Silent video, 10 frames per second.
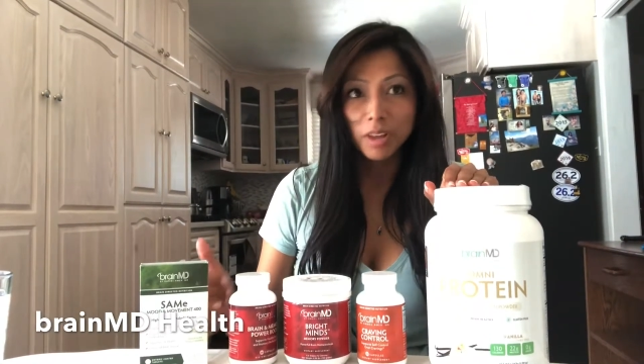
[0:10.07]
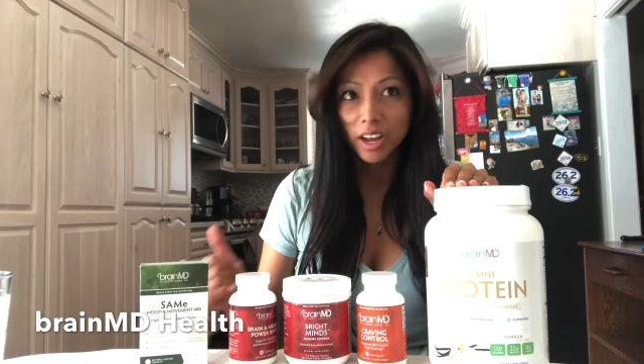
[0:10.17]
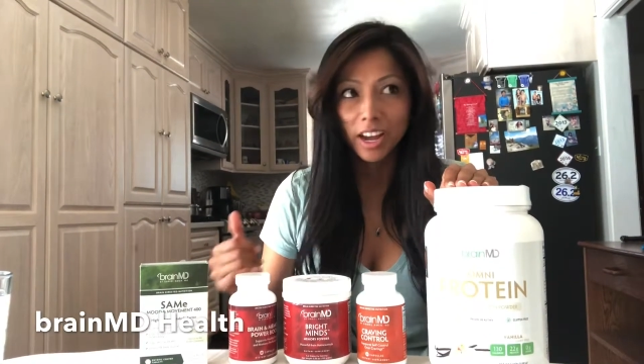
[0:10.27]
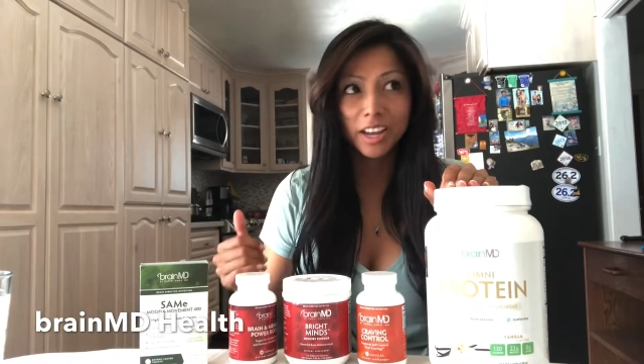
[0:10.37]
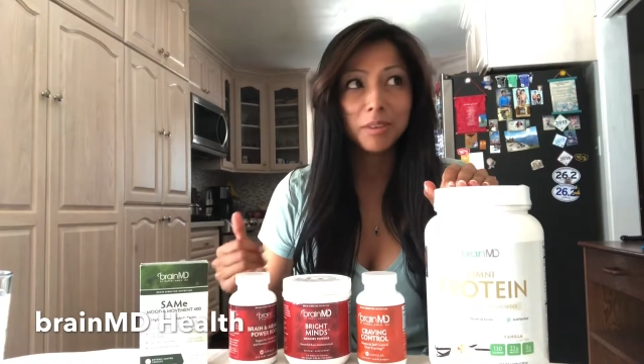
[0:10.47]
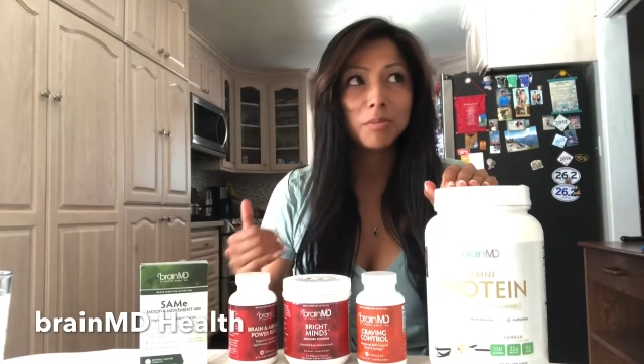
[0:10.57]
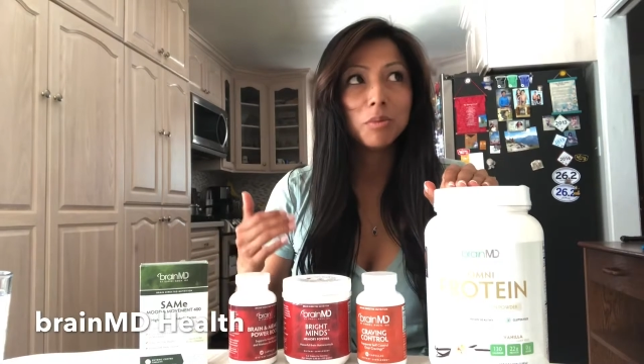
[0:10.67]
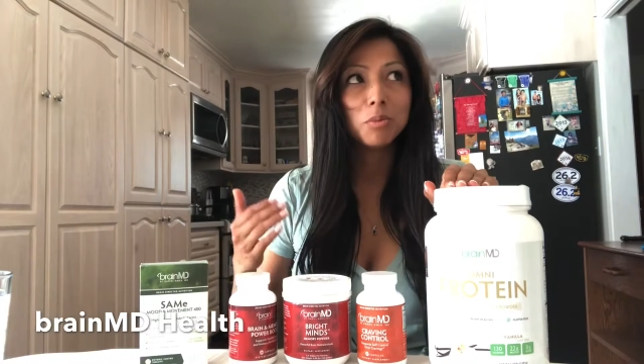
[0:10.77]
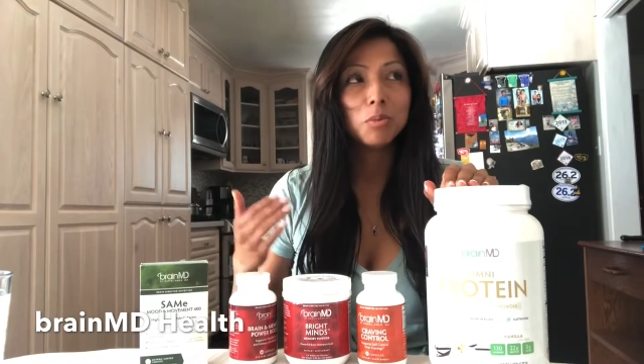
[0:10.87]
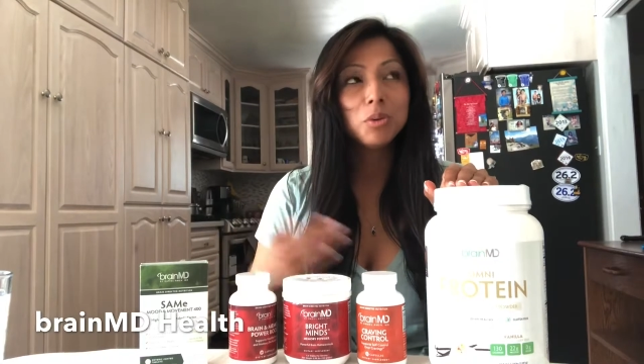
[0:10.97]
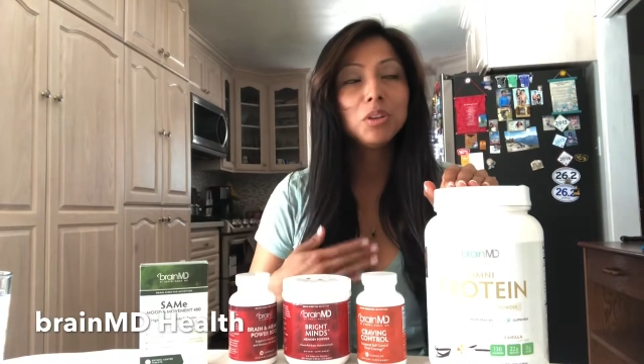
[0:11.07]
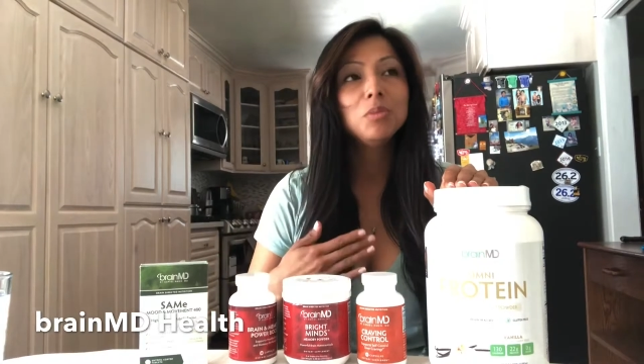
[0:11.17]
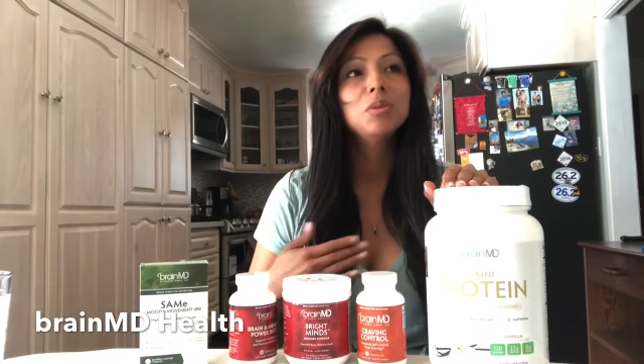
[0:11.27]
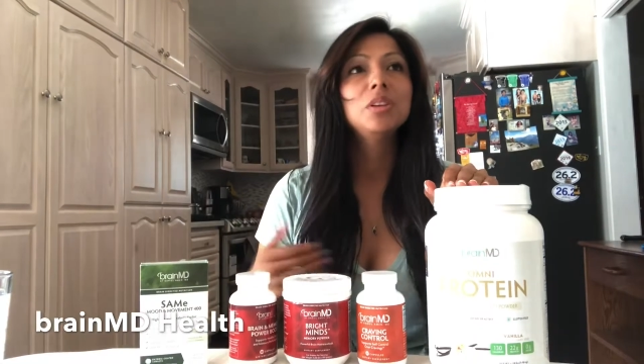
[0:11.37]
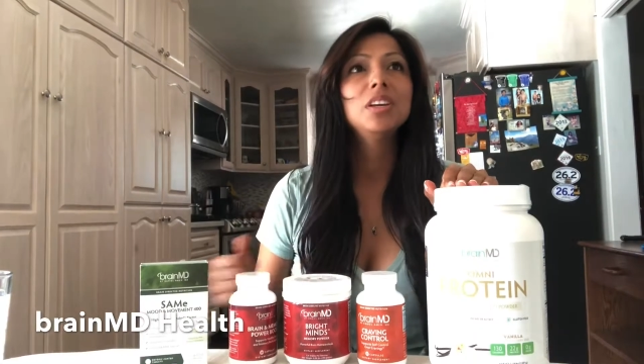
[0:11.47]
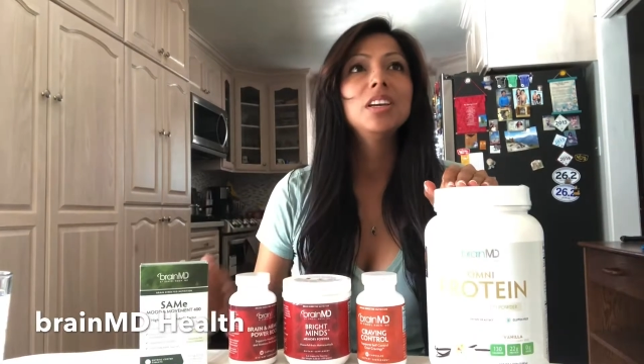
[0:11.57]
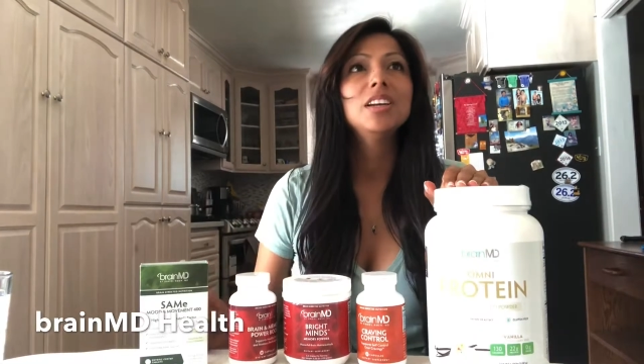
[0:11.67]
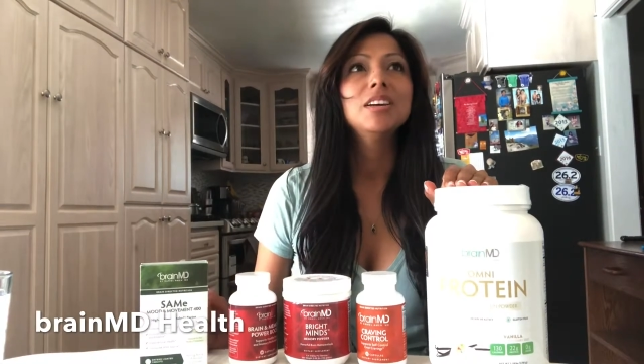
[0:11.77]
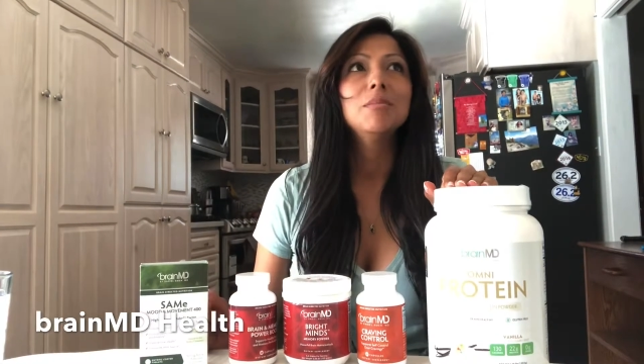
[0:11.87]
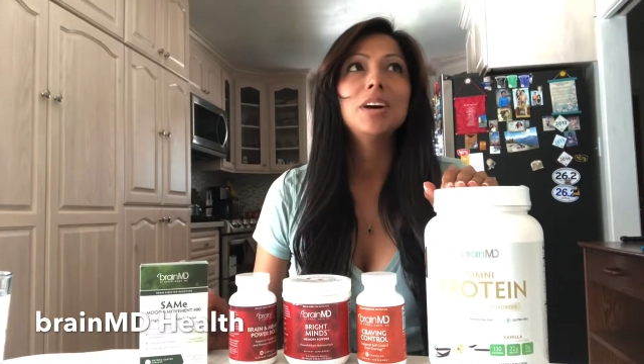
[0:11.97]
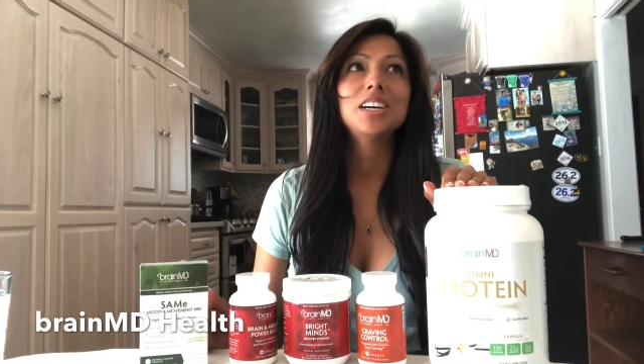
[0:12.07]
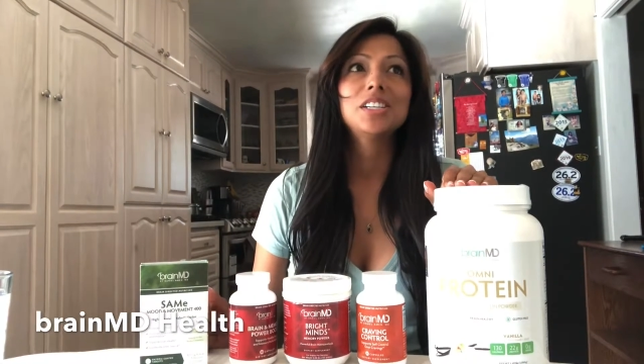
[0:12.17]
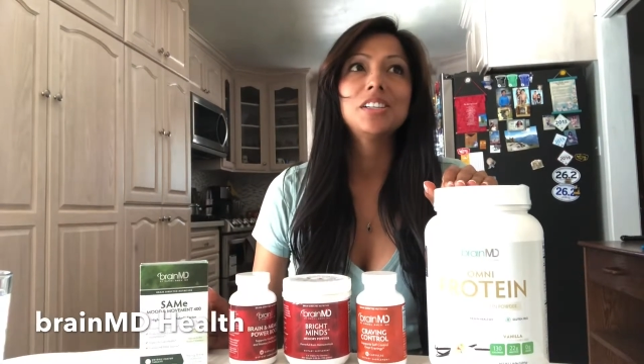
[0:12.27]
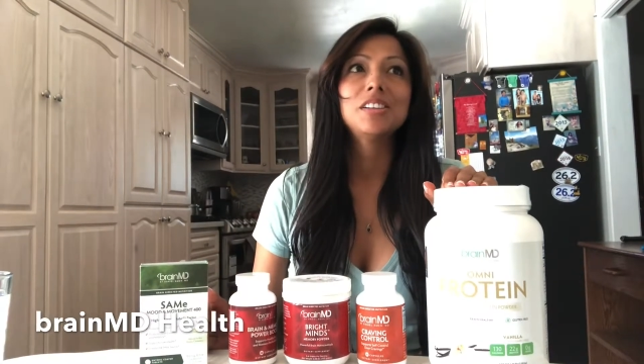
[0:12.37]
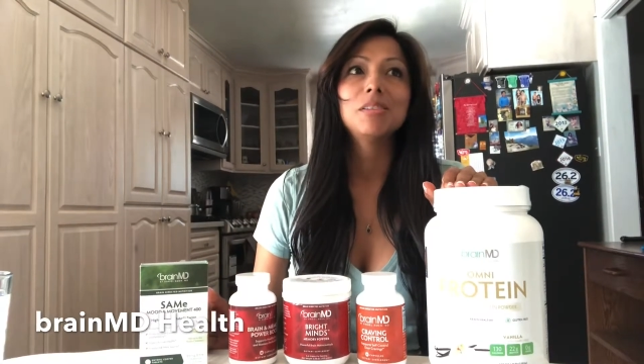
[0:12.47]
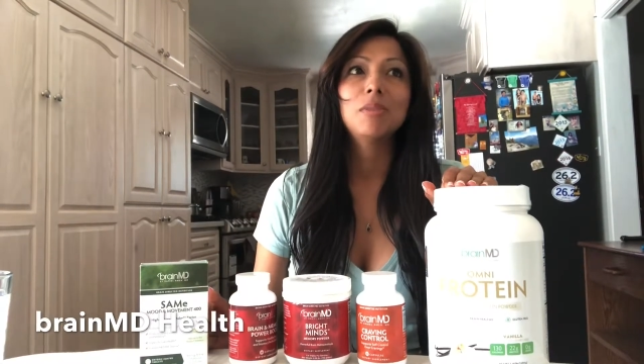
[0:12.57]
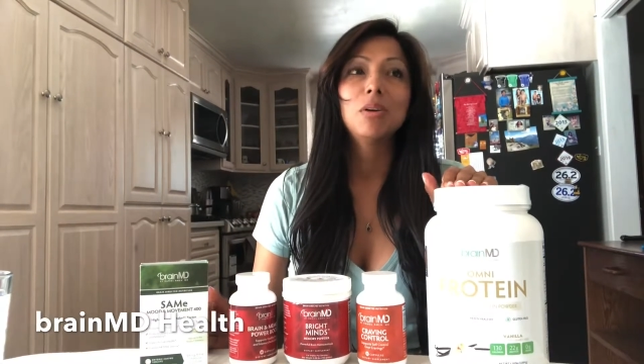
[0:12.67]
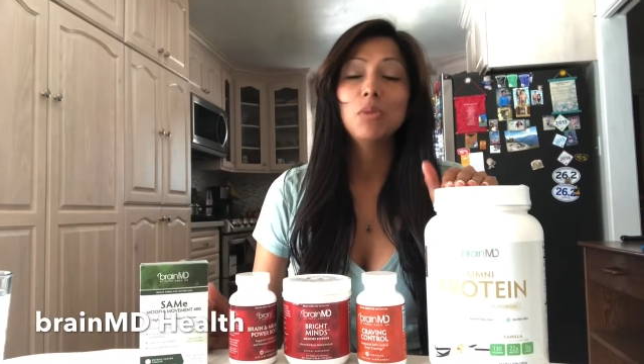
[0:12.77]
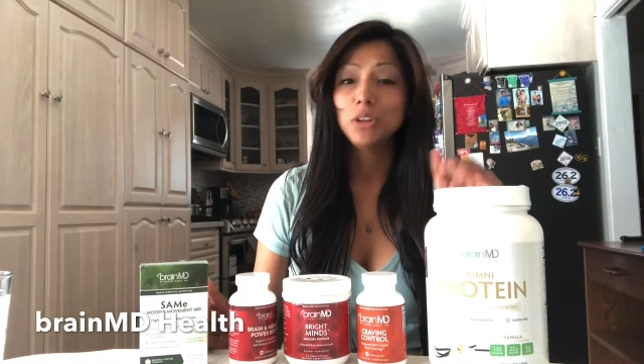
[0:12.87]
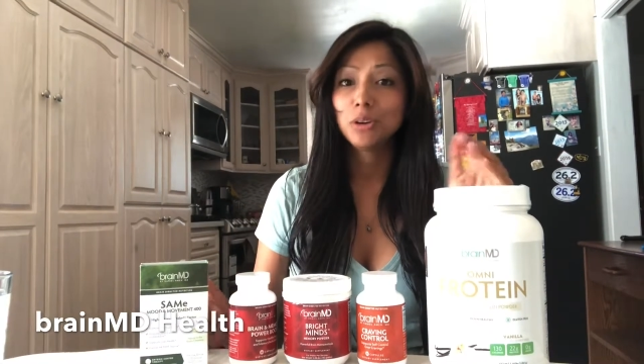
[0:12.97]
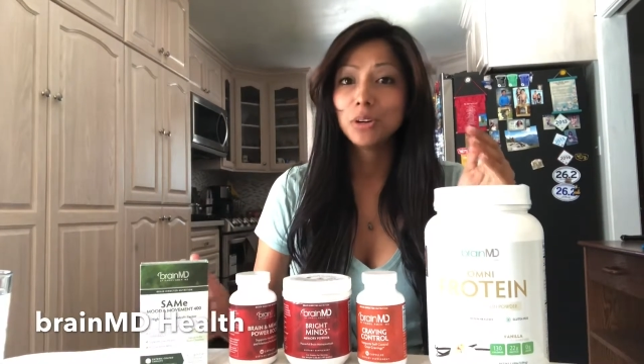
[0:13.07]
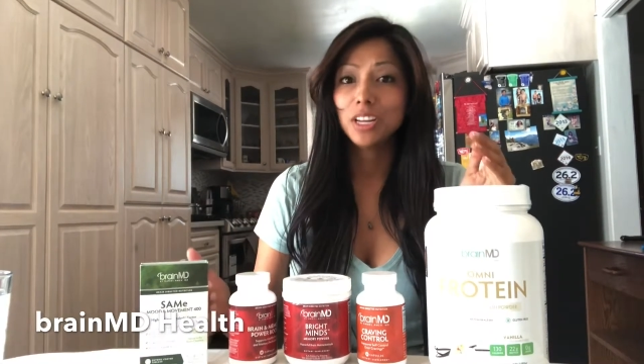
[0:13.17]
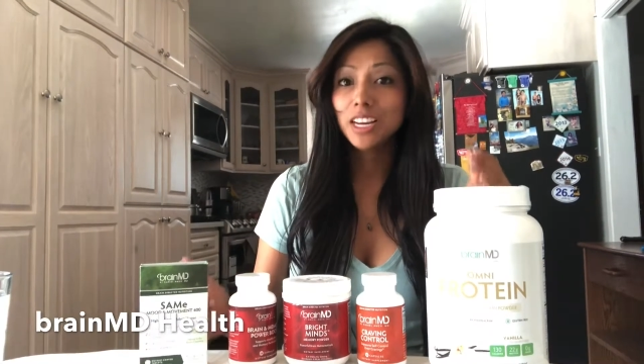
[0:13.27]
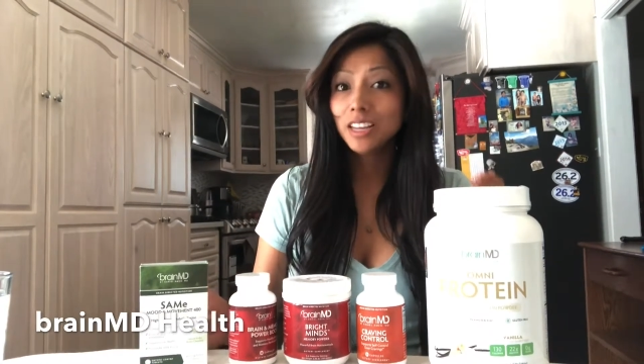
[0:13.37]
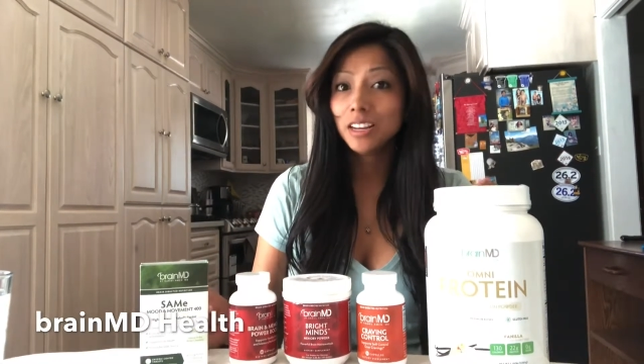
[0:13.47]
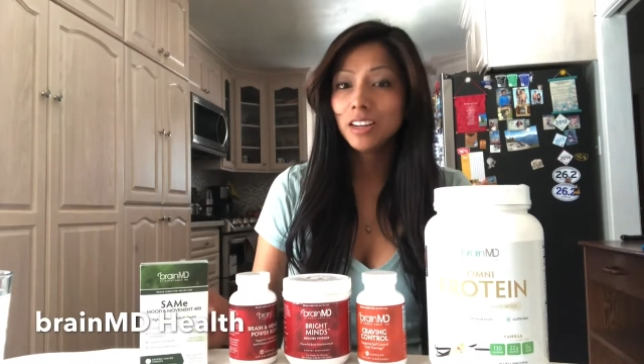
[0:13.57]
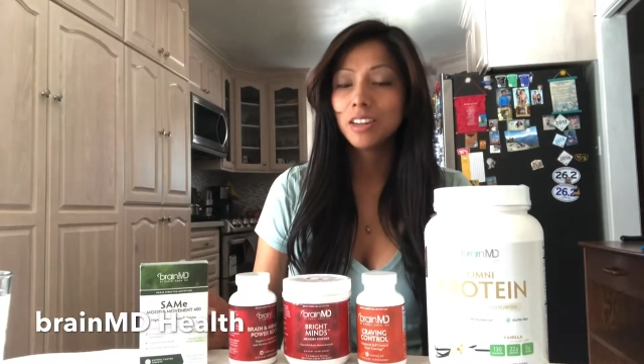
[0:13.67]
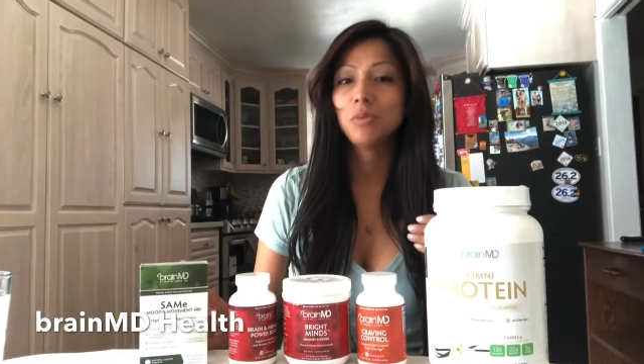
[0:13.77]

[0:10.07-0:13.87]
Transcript: I am really, really passionate about what you're eating,